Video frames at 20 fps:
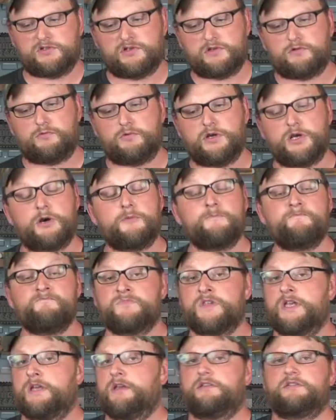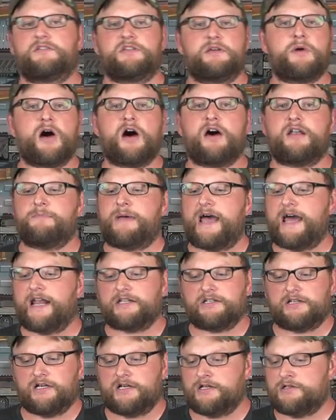to the rear.
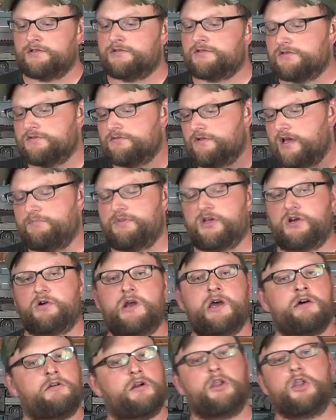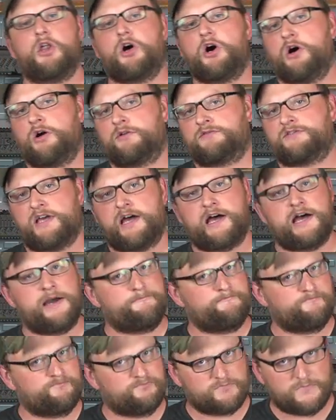Semi-automatic guns have been around a long
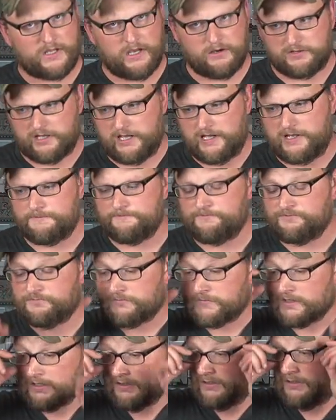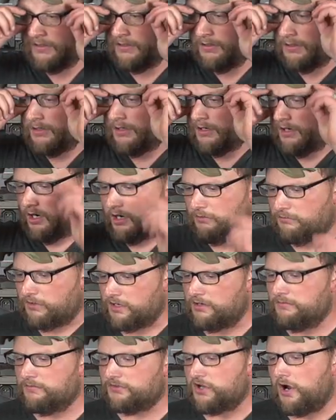time, okay? All right, we're
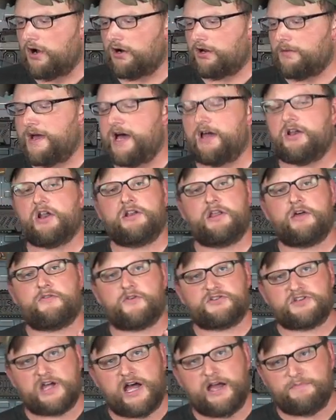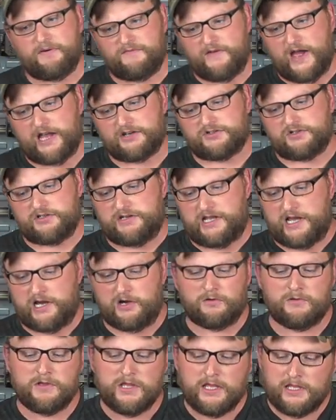going to talk about another type of action.
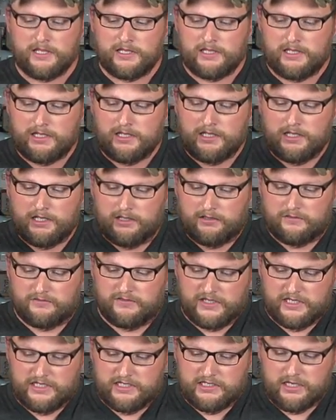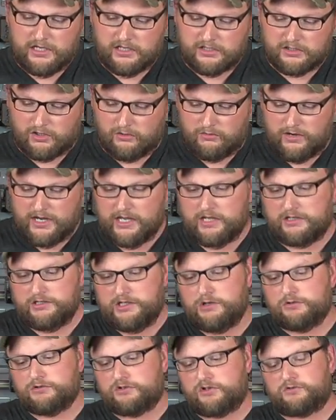Now, the Garand
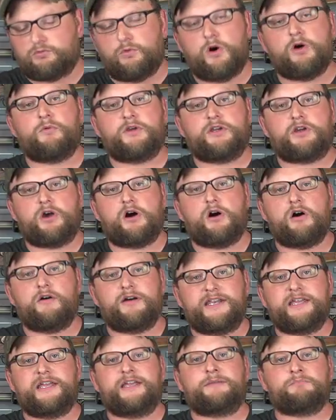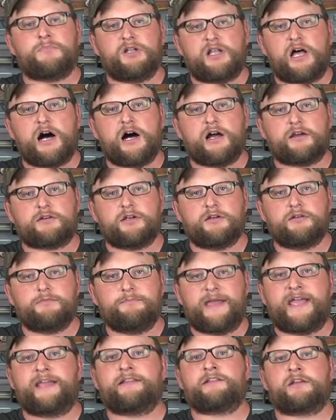uses what we call an M-block,
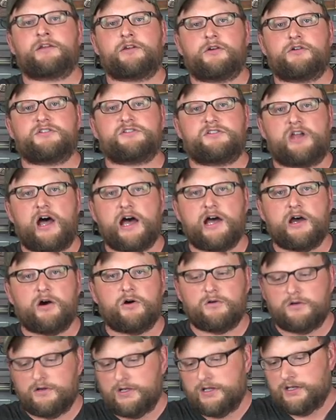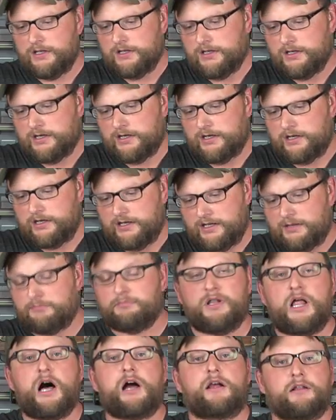Mannlicher style
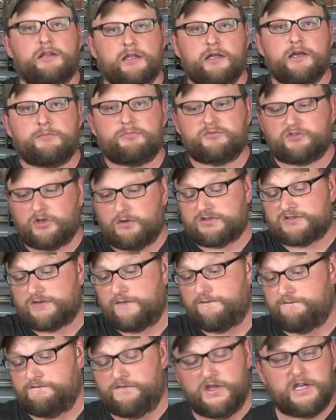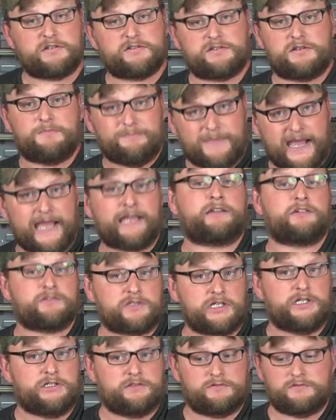M-block clip. So it's a fixed
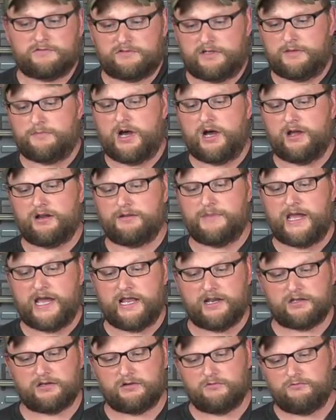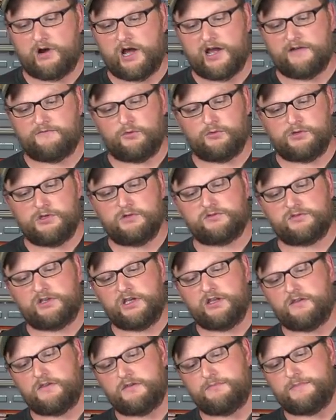magazine semi-automatic rifle. You
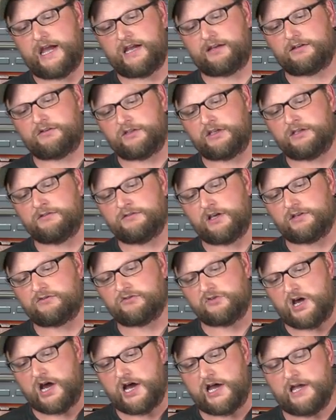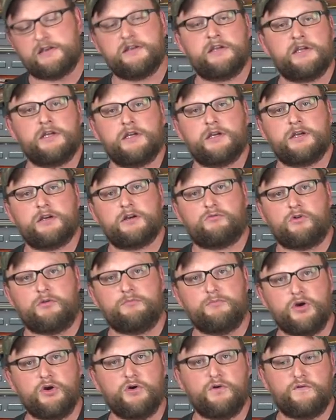see that the magazine does not
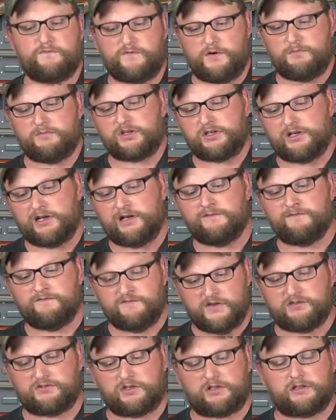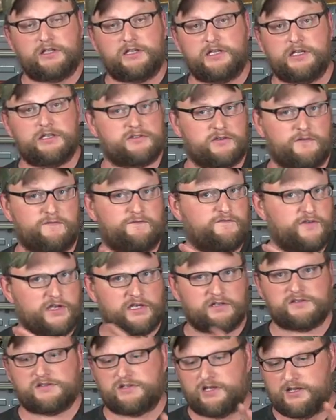remove from the gun physically. It's a
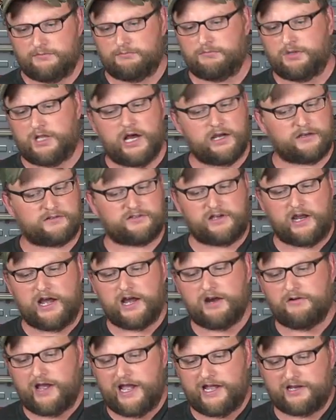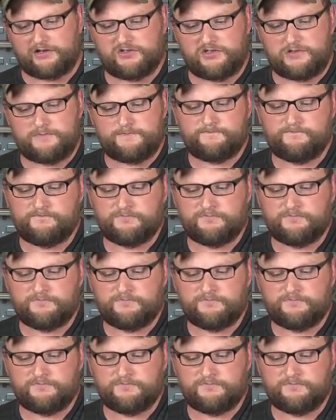fixed M-block style action.